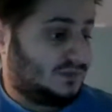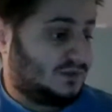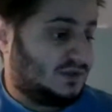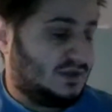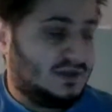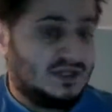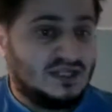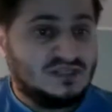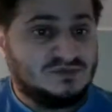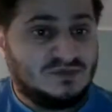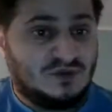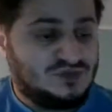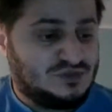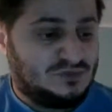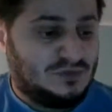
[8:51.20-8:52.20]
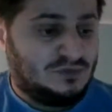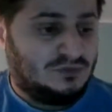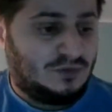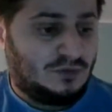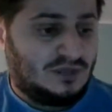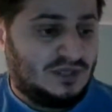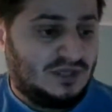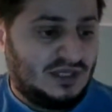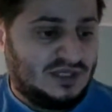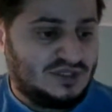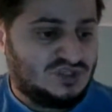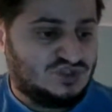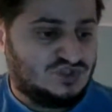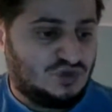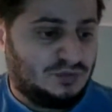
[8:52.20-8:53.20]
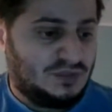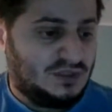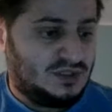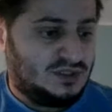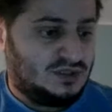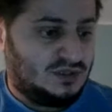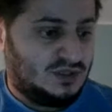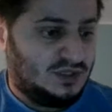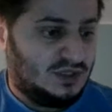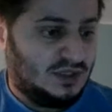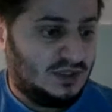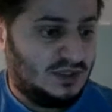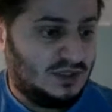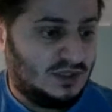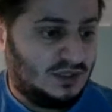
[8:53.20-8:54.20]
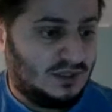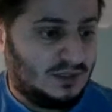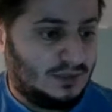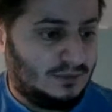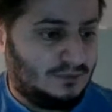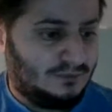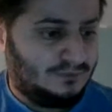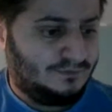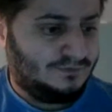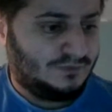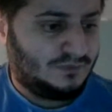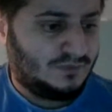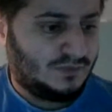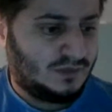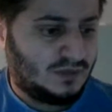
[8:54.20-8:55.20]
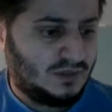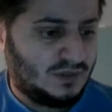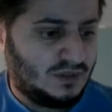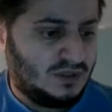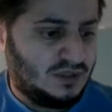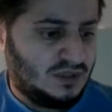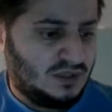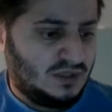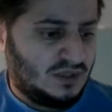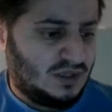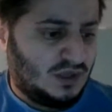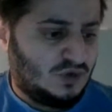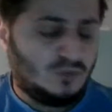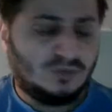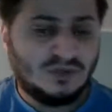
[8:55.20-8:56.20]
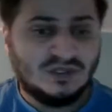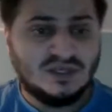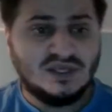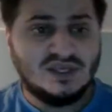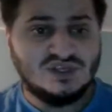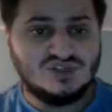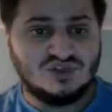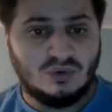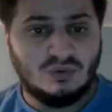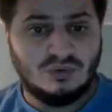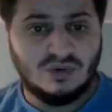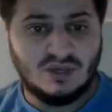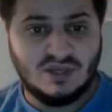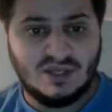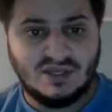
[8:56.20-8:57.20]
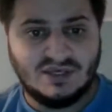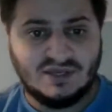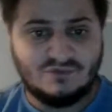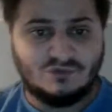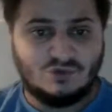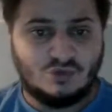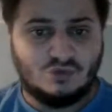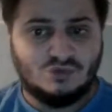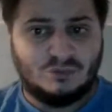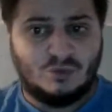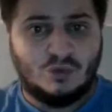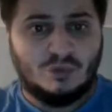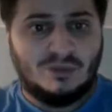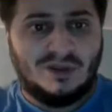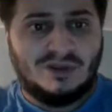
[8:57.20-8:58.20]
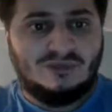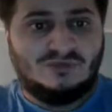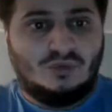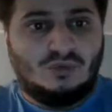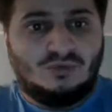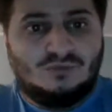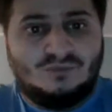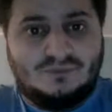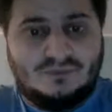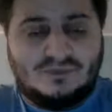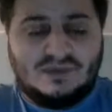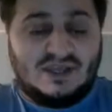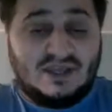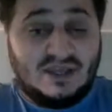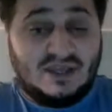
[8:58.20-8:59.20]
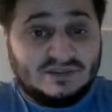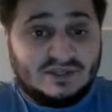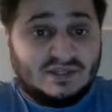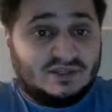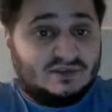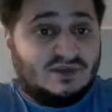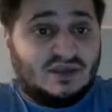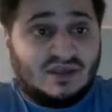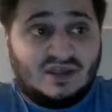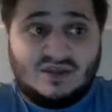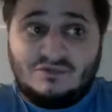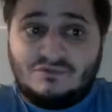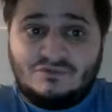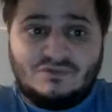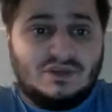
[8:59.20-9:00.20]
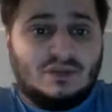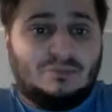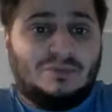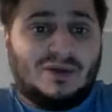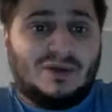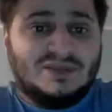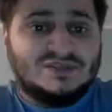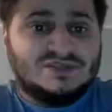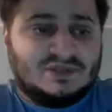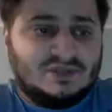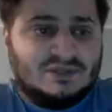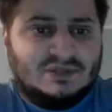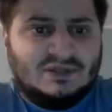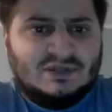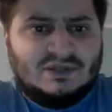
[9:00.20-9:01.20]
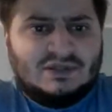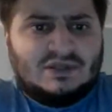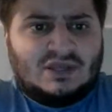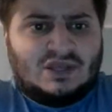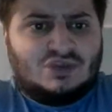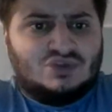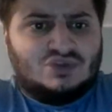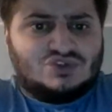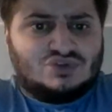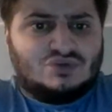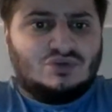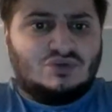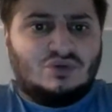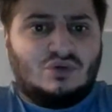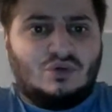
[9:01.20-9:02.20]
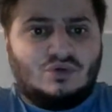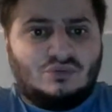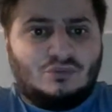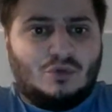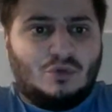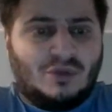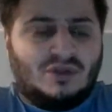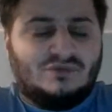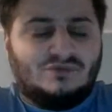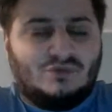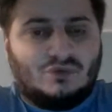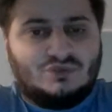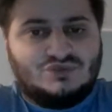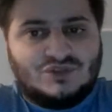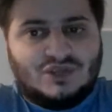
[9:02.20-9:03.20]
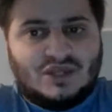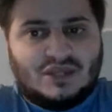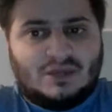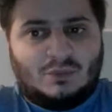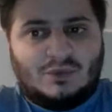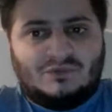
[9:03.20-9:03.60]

it leads me on to my probably last topic, really. A couple of years ago, I never owned a mobile phone. I have in the past. I used to own mobile phones, and then I